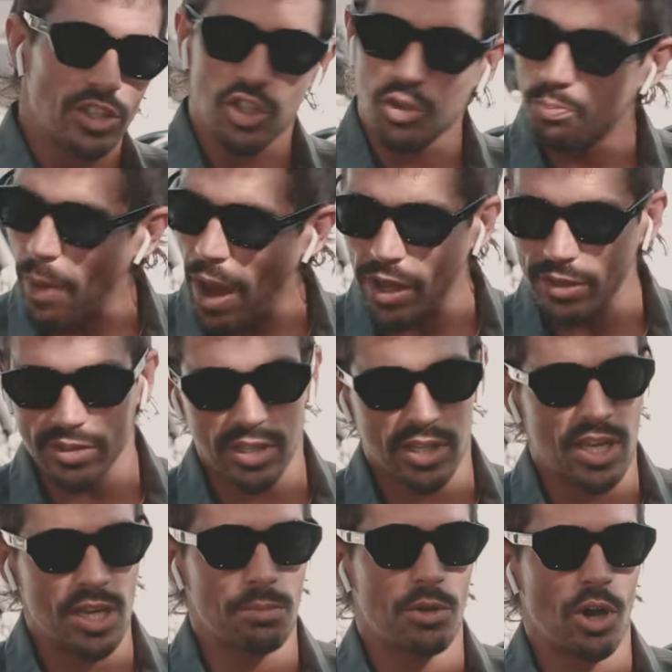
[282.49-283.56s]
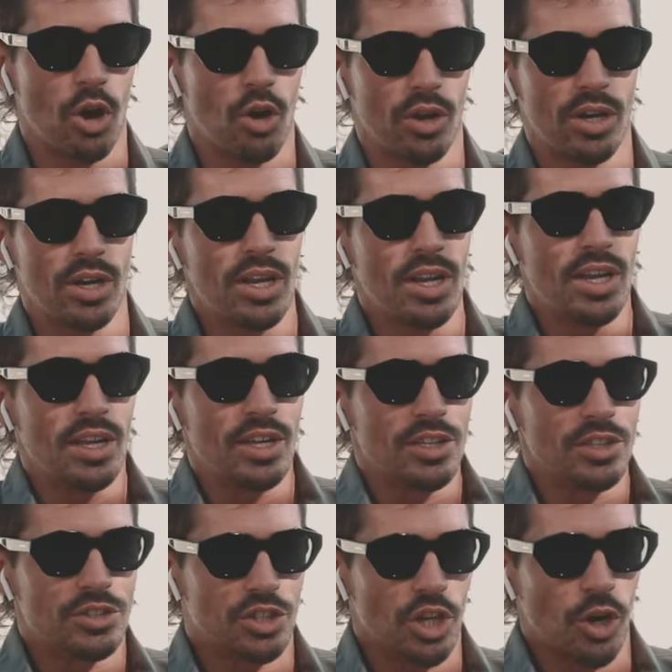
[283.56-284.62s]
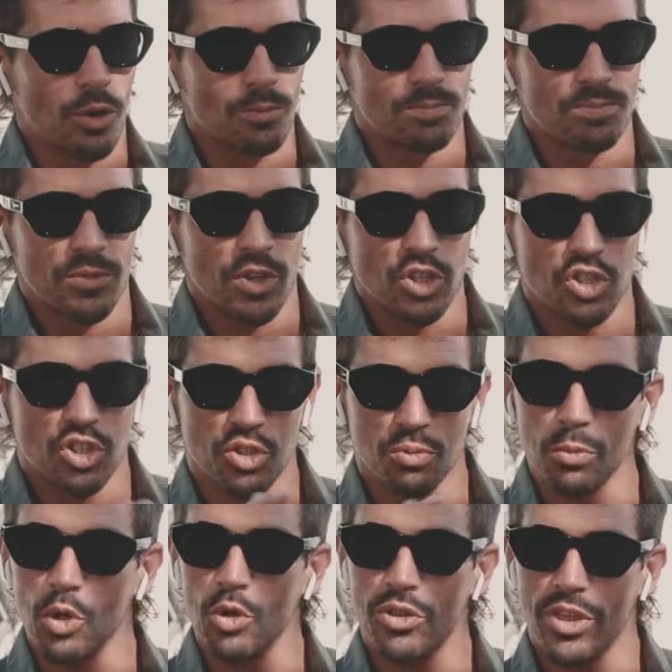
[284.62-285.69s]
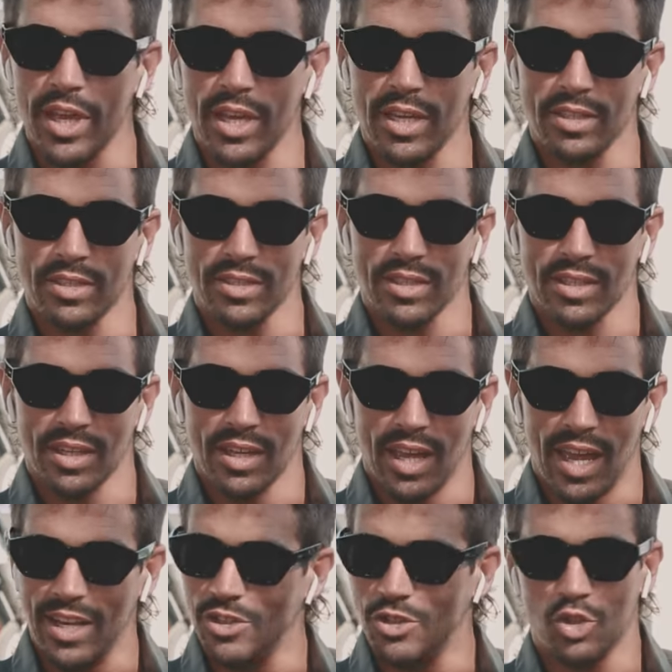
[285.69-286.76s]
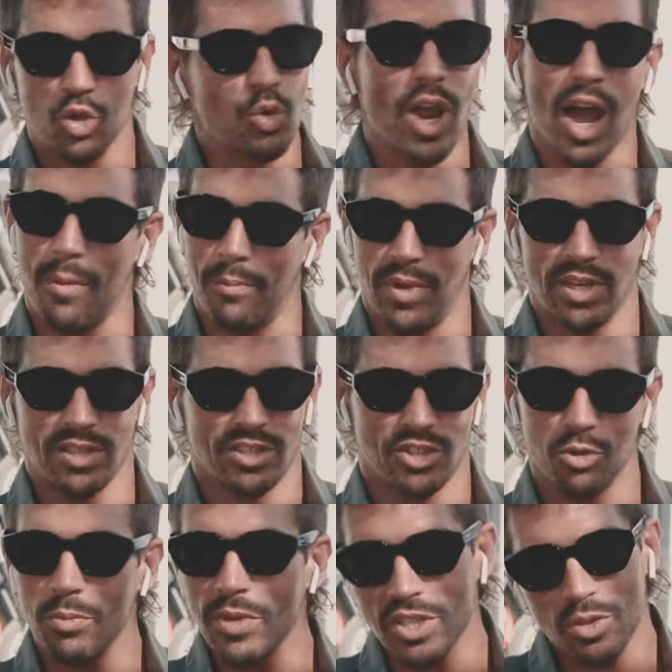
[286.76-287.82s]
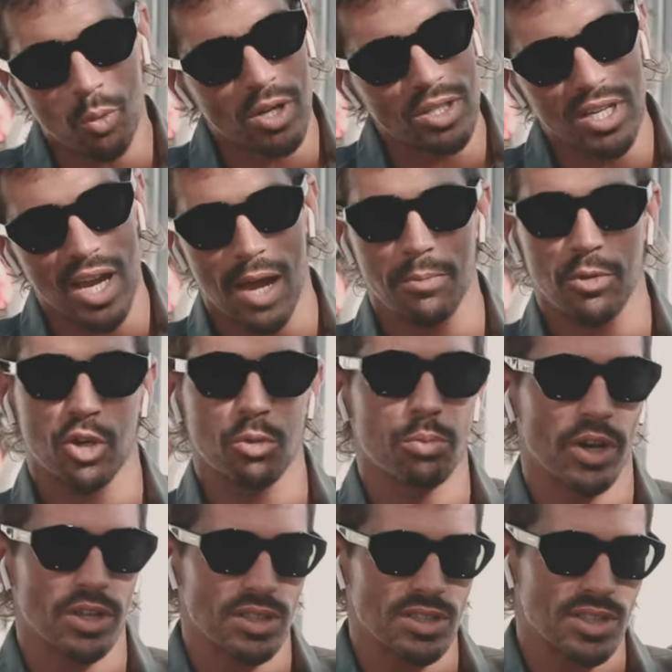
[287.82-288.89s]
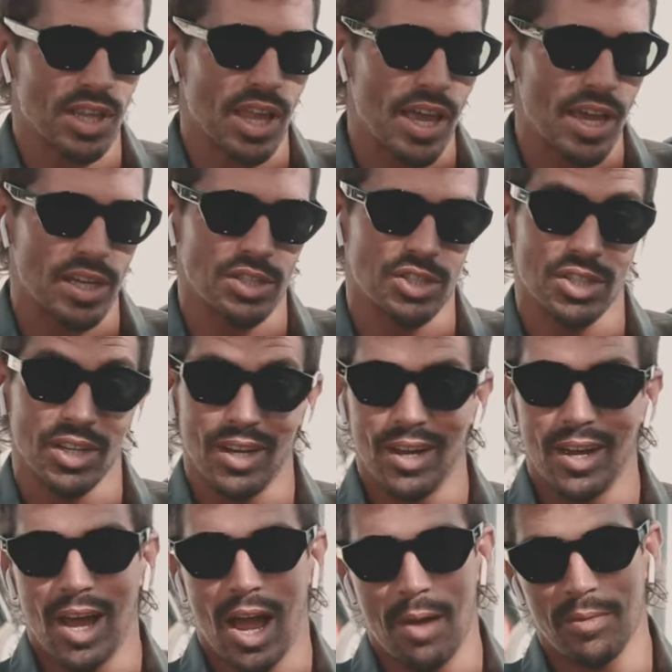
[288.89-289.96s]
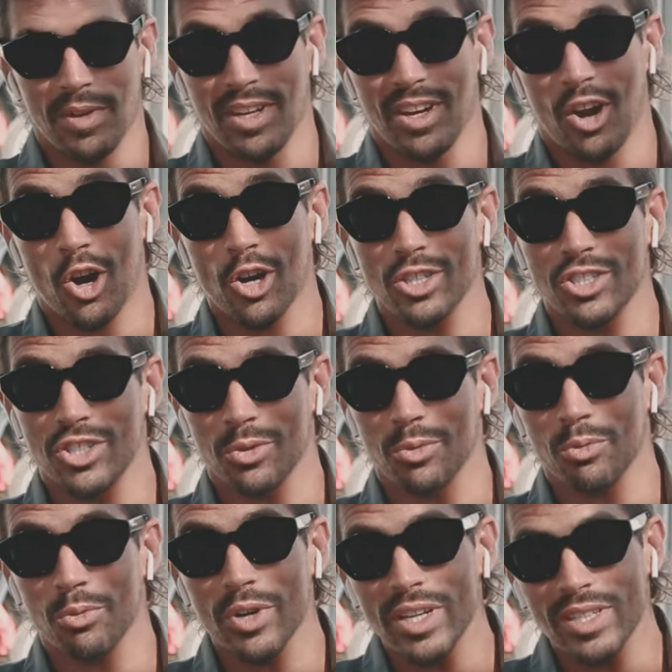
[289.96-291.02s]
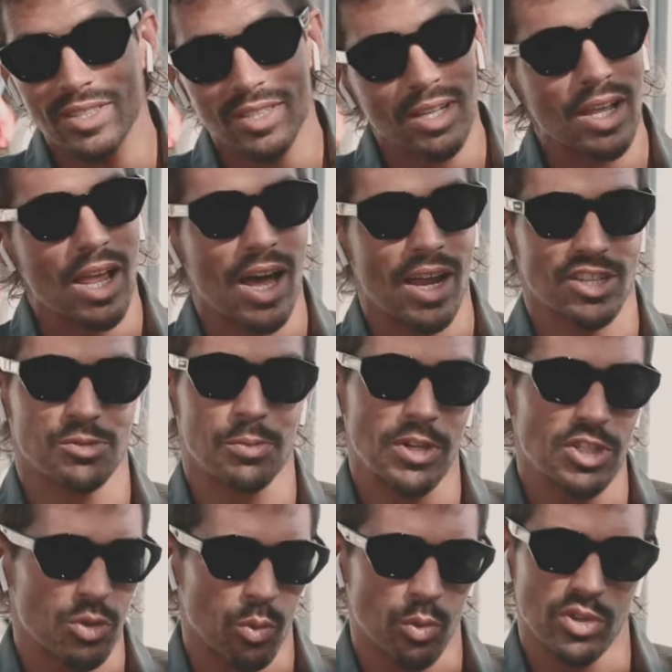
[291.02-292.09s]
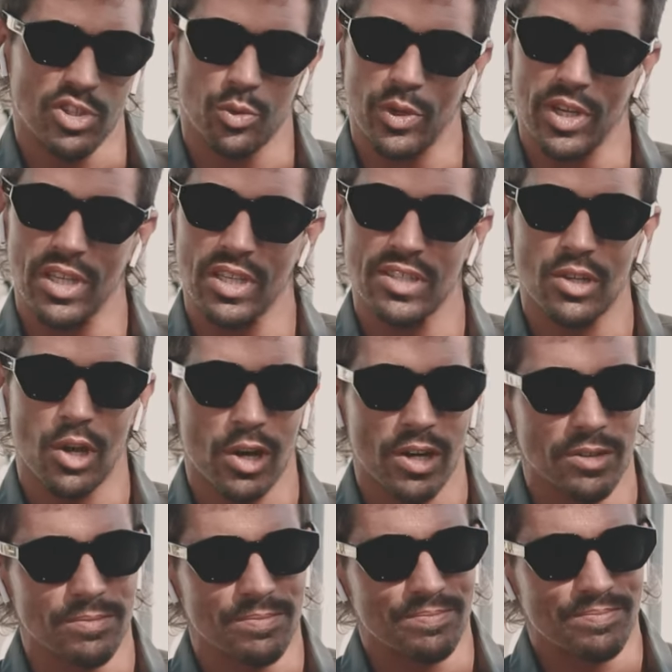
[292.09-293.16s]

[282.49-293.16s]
Just bounce and keep going. So smooth hits, and do not miss. You miss one time, you could break the sledge. I mean, hurts your wrists a lot, especially when we're swinging this hard.